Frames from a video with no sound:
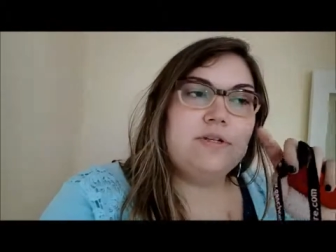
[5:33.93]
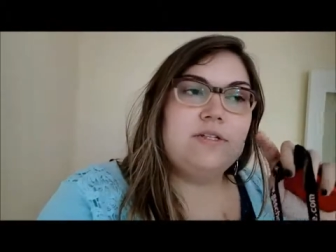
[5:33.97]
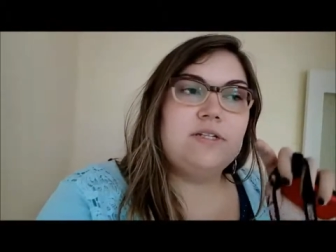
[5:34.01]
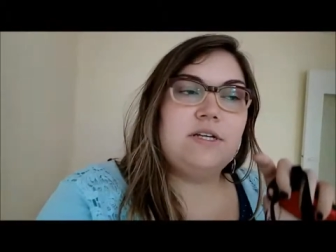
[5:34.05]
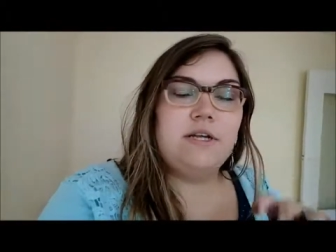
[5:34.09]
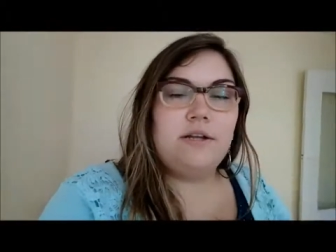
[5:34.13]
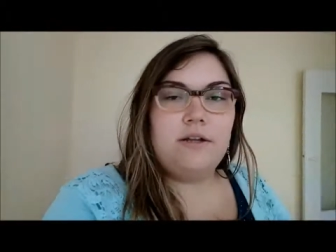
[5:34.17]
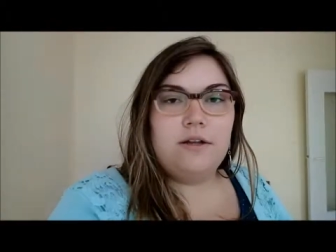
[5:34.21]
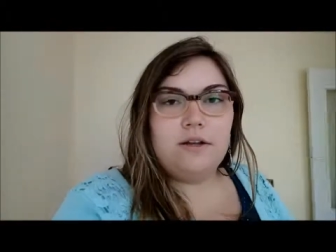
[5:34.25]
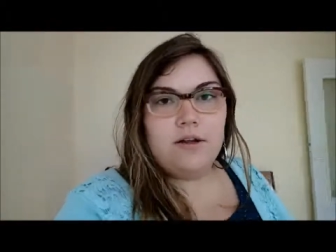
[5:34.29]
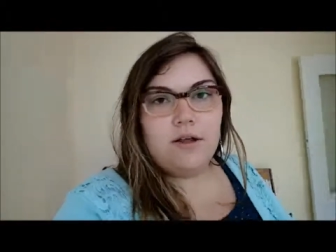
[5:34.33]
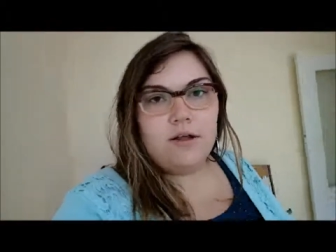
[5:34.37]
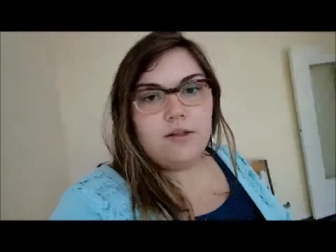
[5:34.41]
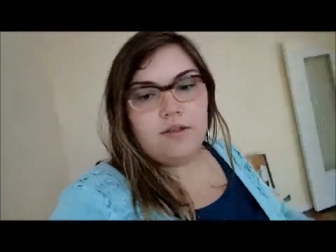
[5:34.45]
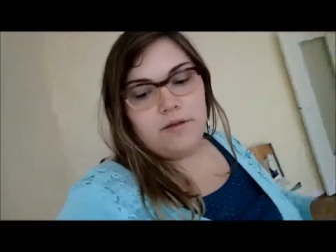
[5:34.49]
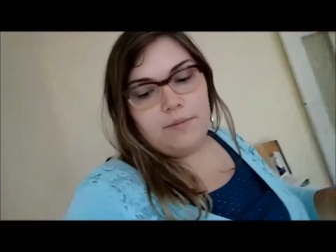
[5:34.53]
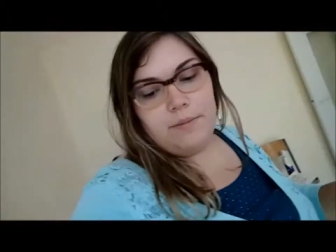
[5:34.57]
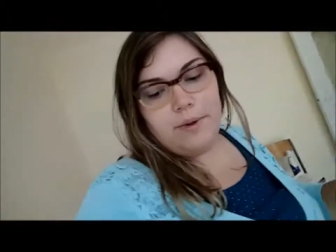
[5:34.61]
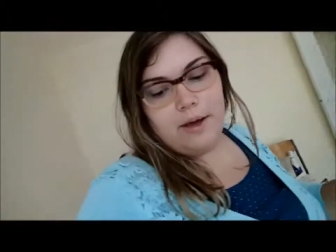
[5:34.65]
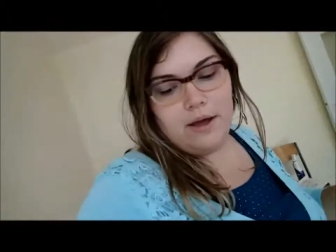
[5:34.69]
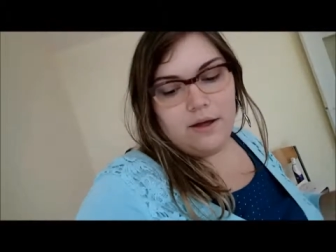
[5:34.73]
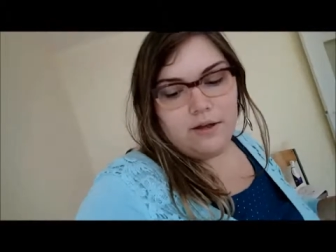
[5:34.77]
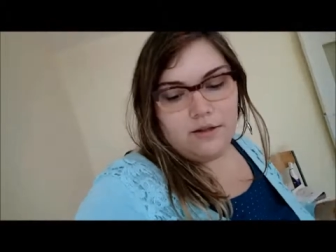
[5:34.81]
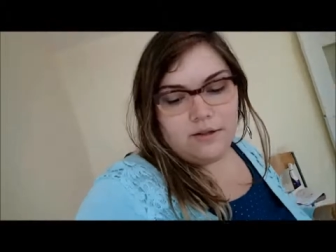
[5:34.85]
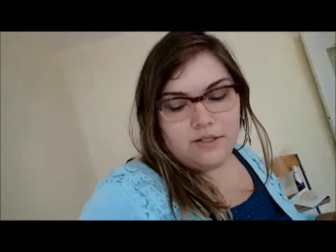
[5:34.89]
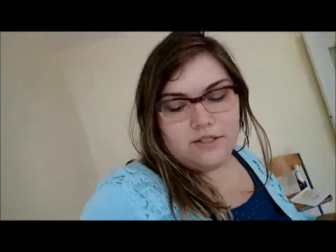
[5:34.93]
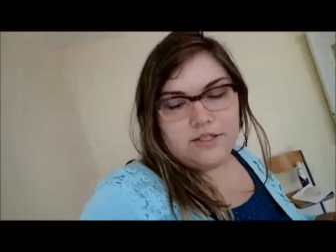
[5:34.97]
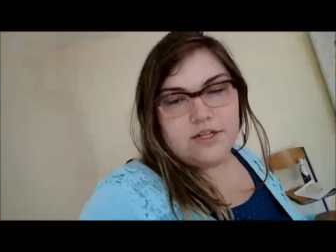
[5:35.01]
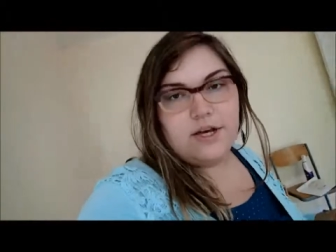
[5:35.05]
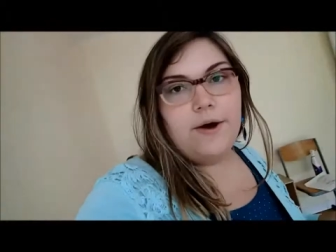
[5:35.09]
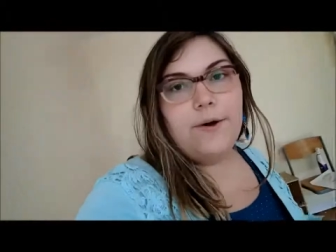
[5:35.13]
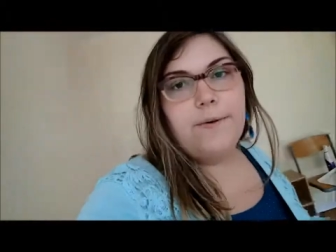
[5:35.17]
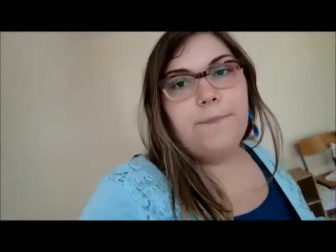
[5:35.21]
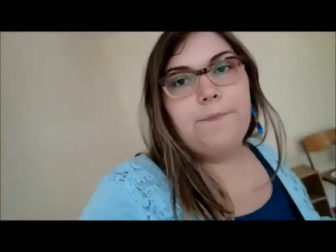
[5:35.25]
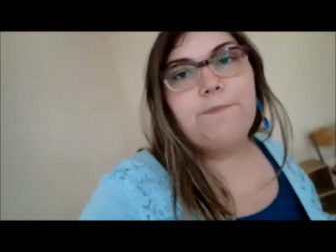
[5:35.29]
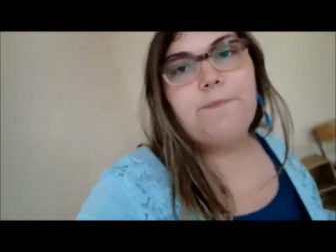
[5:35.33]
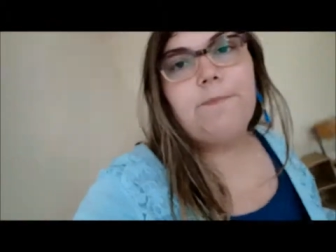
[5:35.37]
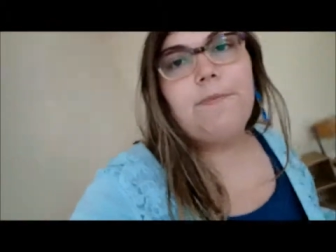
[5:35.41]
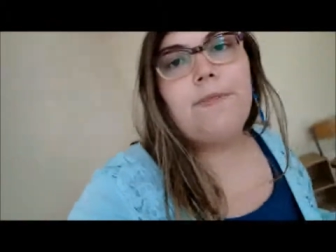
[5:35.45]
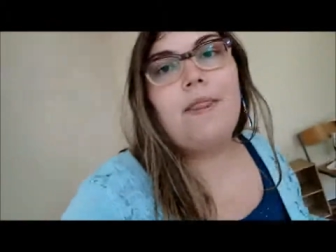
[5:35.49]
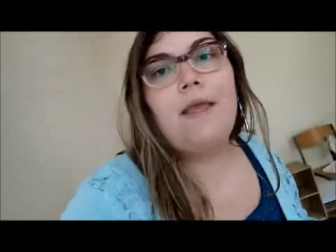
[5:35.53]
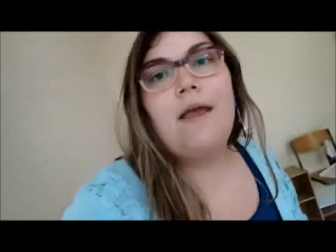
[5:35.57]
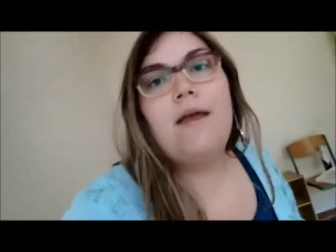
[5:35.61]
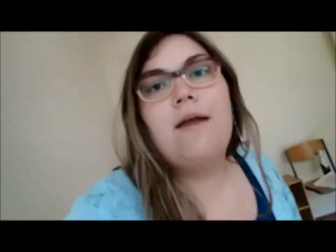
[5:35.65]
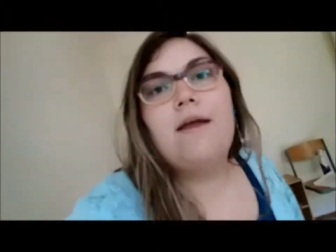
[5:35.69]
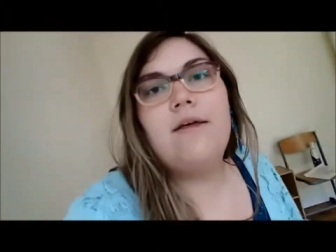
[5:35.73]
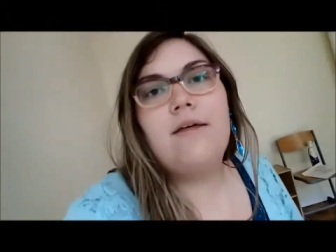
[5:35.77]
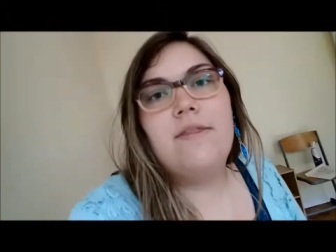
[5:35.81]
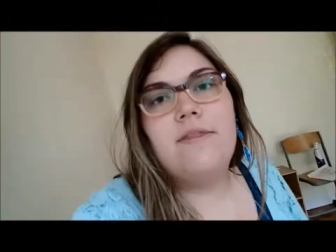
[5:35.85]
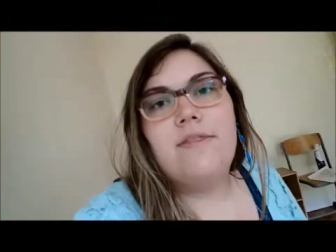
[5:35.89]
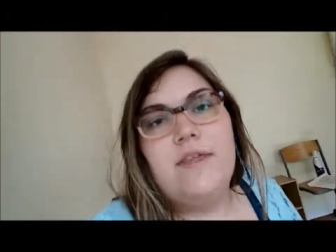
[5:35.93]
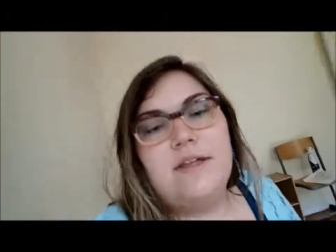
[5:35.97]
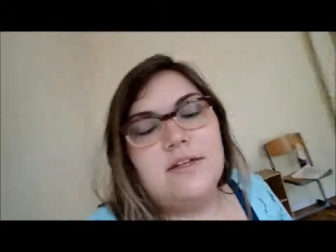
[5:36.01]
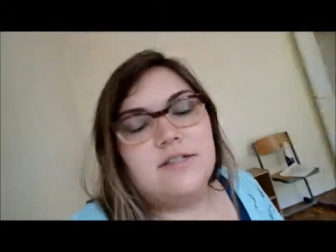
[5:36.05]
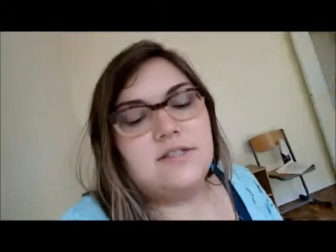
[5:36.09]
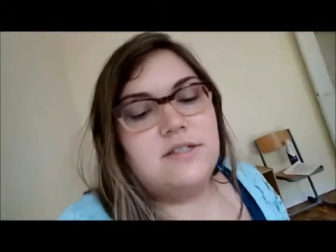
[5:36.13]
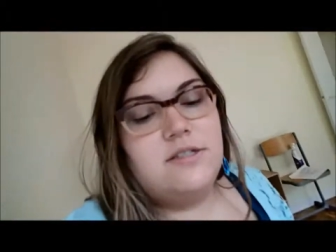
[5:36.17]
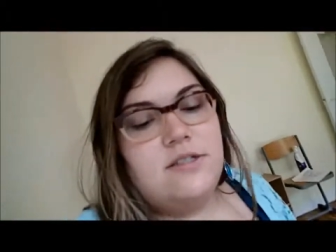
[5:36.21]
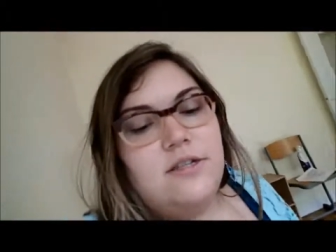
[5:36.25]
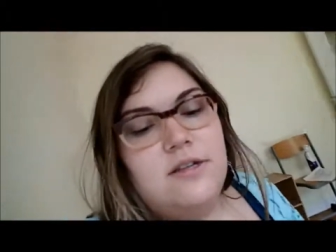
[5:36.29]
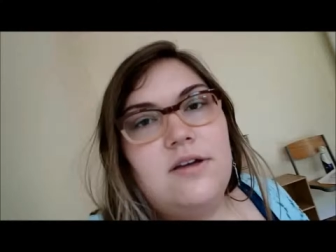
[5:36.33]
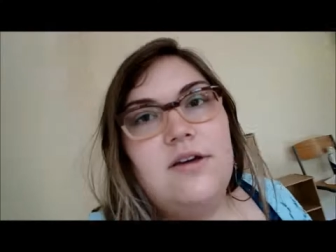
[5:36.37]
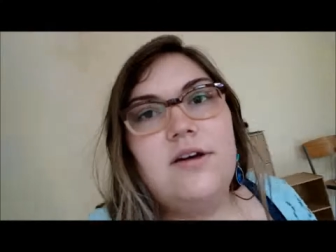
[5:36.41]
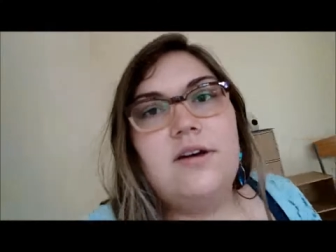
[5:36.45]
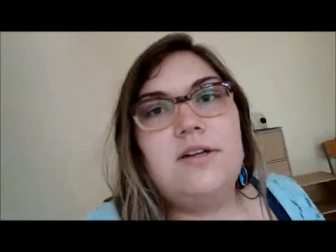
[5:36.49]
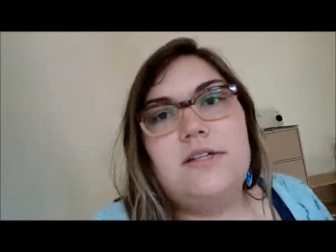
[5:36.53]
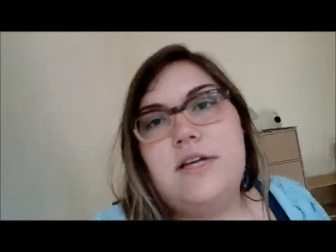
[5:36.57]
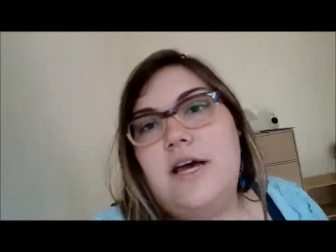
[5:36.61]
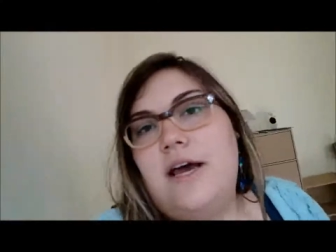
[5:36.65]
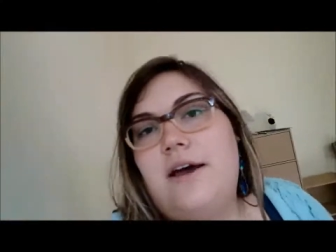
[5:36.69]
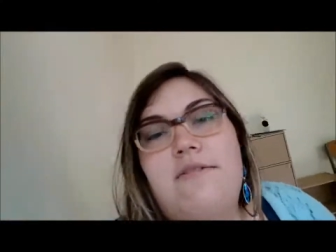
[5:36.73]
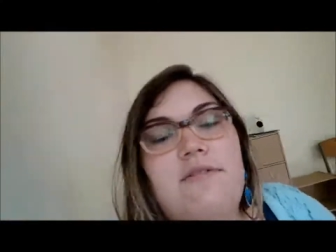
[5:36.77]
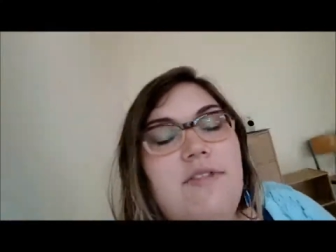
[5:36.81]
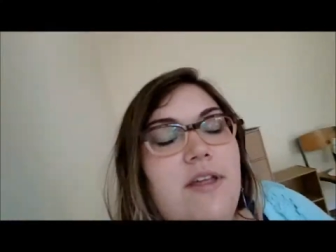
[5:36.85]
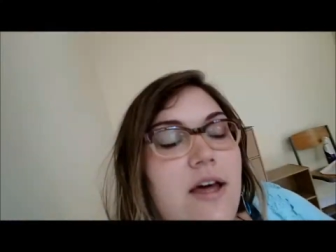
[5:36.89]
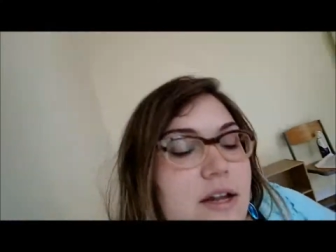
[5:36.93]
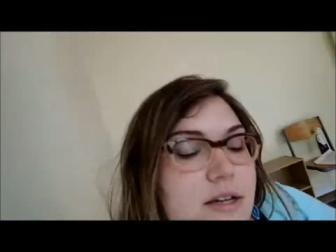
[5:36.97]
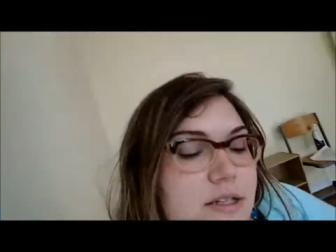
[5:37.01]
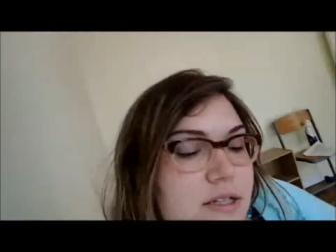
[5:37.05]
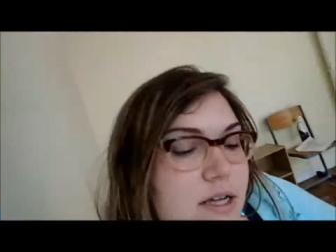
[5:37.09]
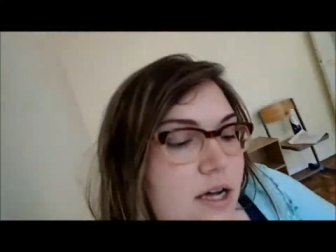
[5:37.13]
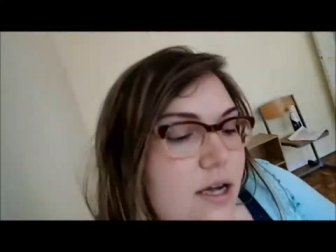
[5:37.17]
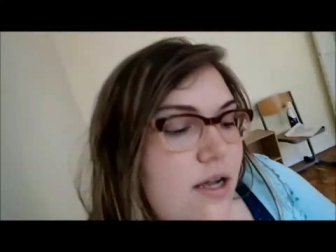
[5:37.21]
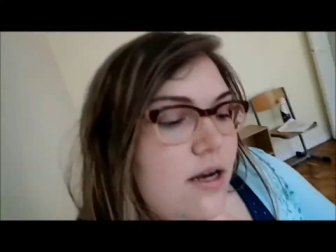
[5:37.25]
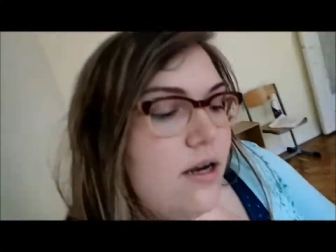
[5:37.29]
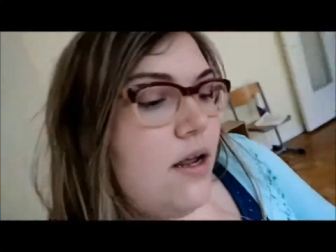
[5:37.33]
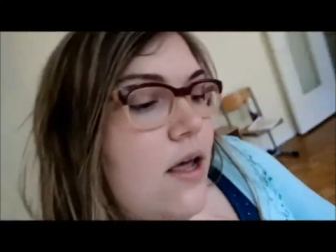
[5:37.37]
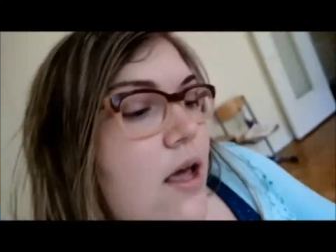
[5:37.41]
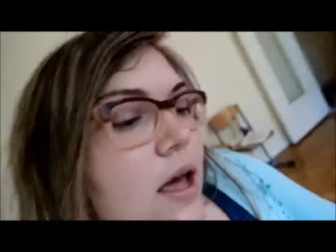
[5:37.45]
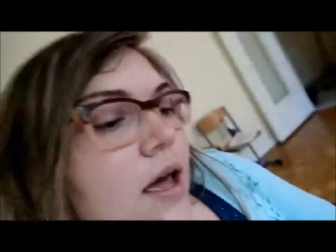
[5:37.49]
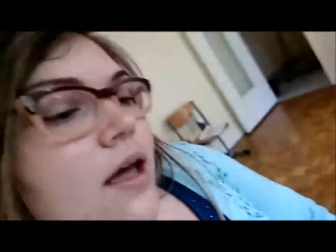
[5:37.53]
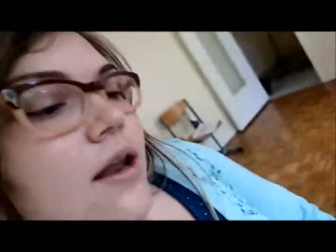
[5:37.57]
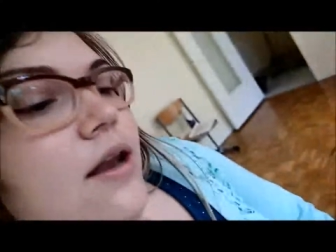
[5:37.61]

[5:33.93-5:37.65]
in the mail, so that's good to have that done. And